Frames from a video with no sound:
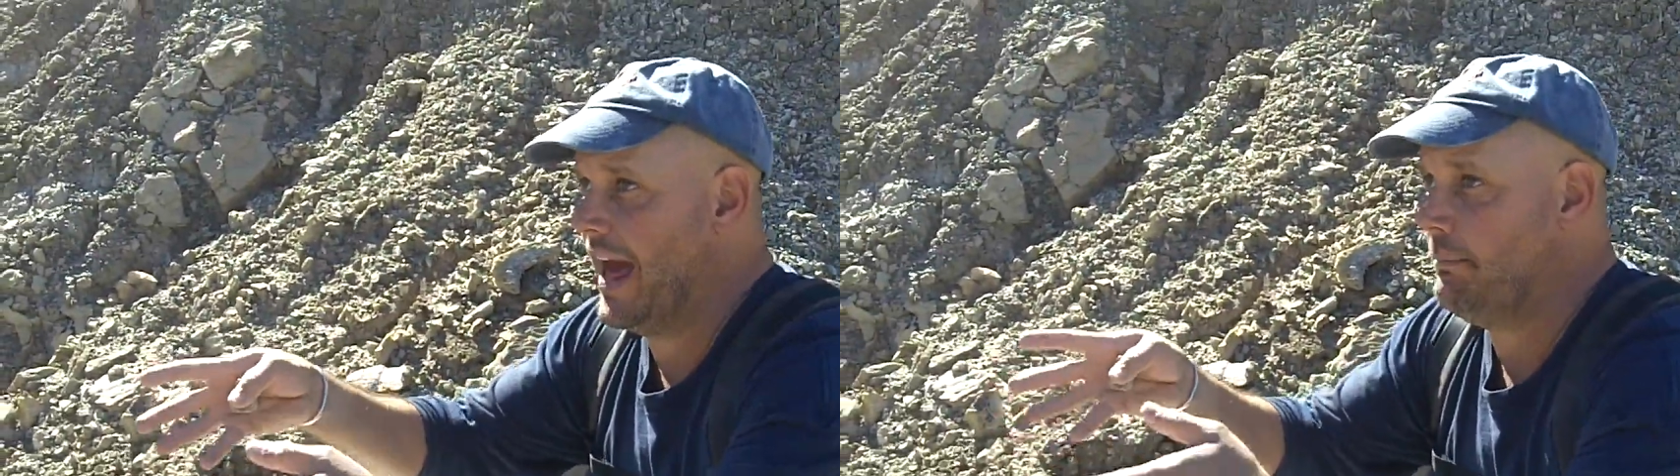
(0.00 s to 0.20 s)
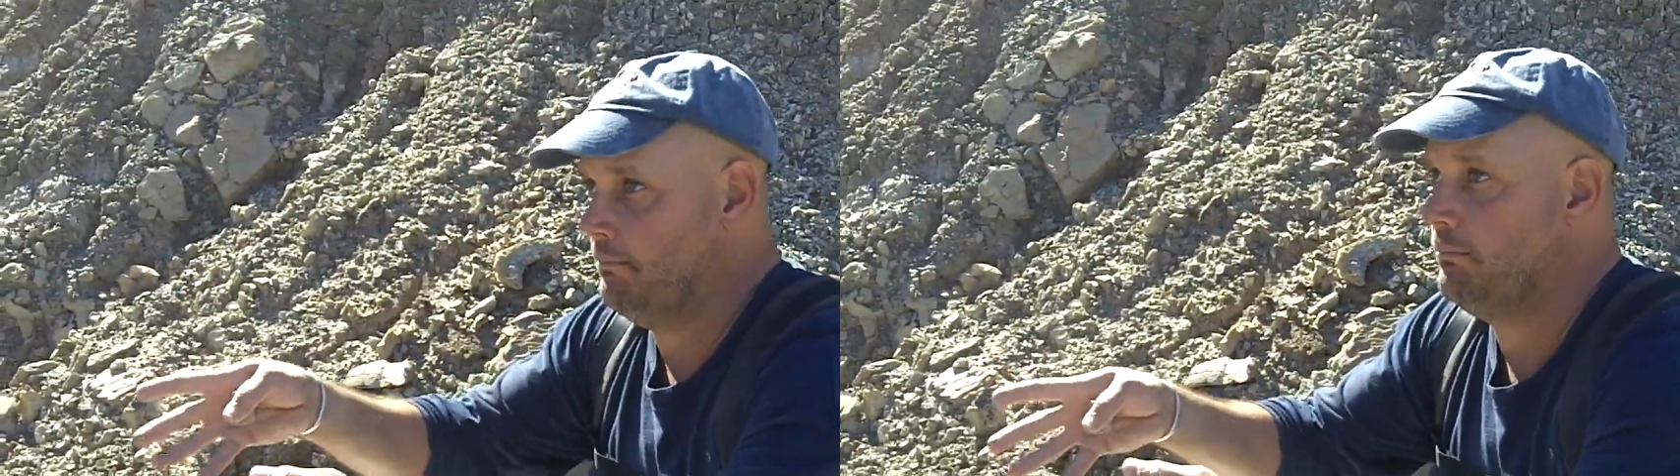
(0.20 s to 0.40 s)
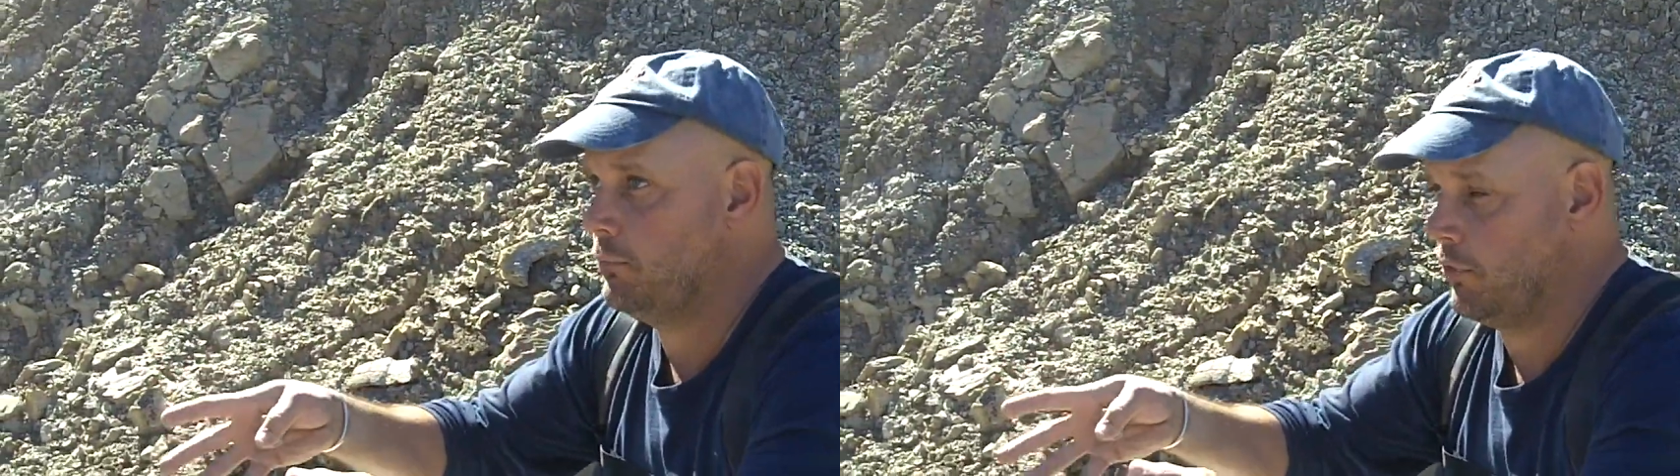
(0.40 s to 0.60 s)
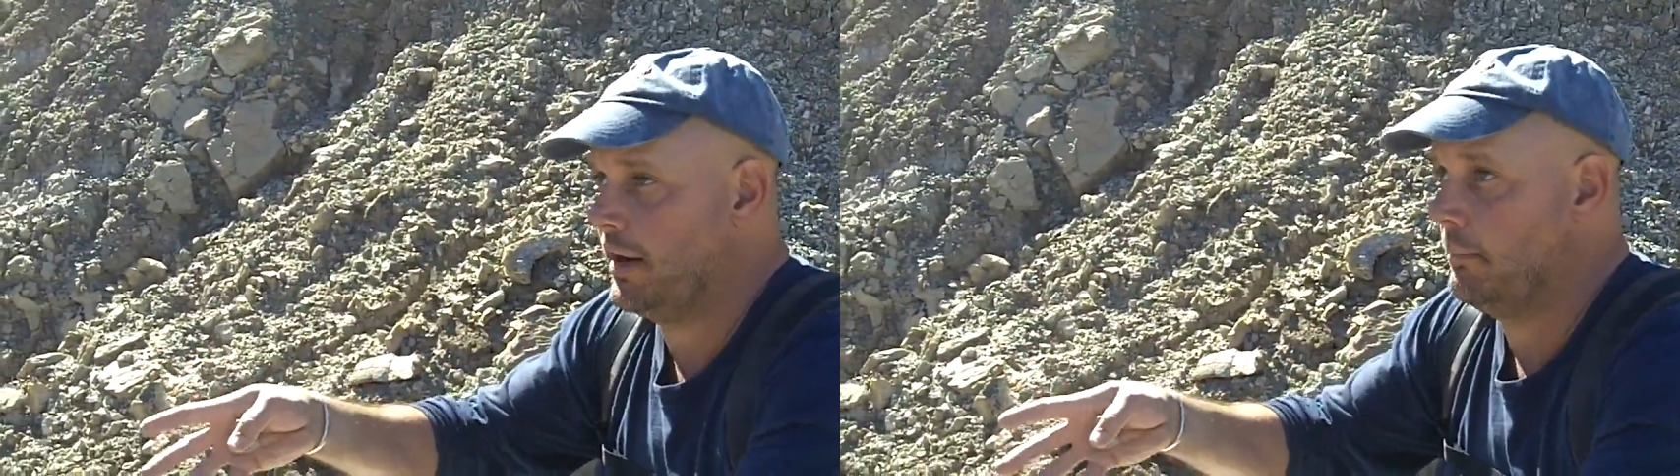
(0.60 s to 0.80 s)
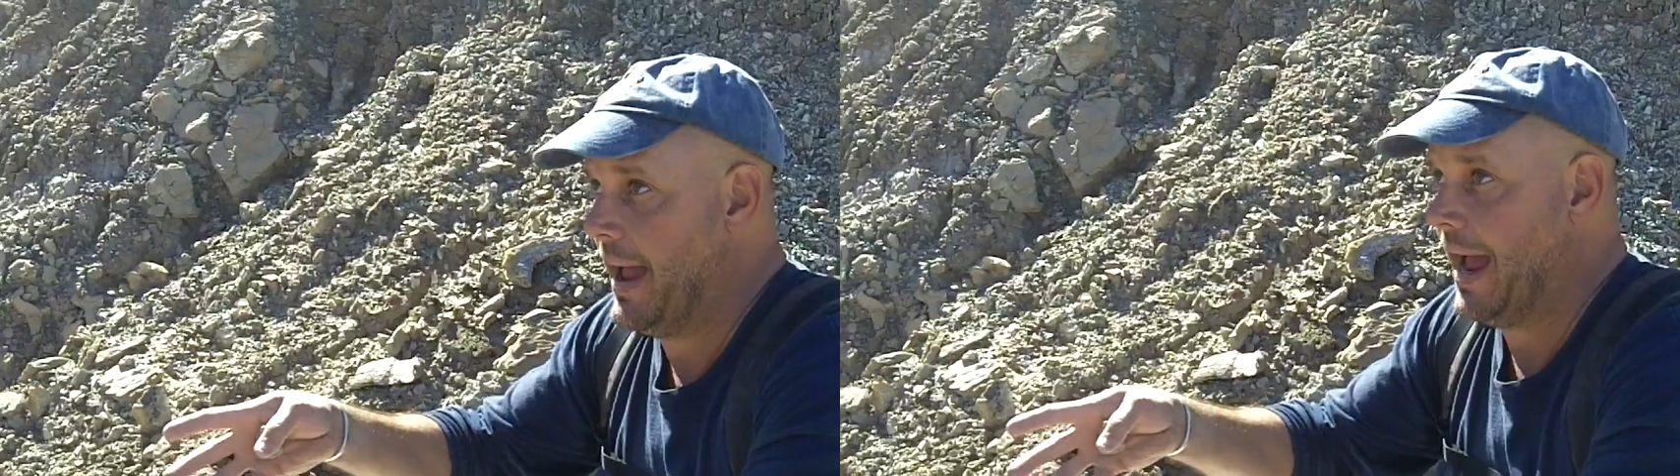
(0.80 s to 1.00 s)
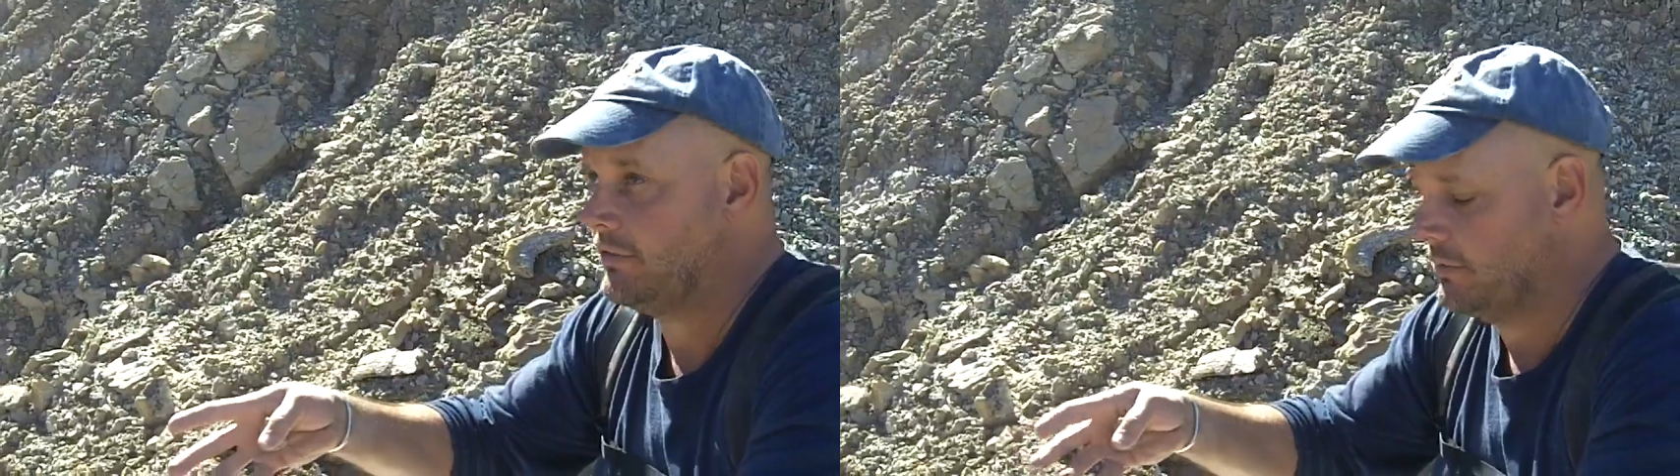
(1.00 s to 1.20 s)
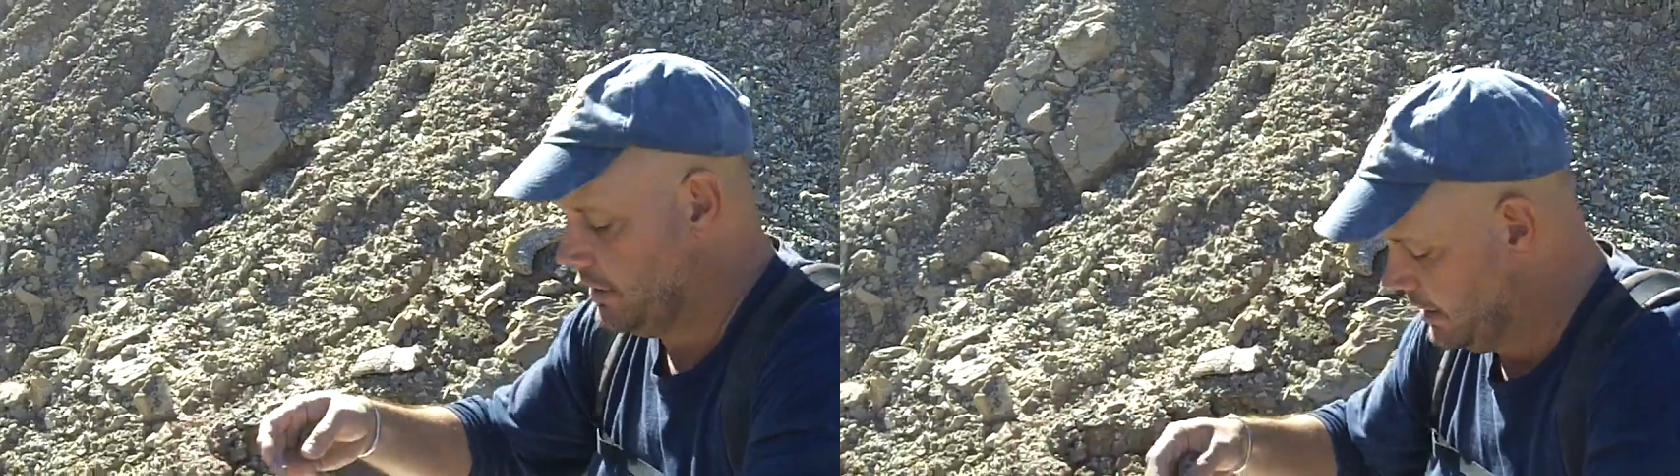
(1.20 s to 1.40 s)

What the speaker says: that greater mass.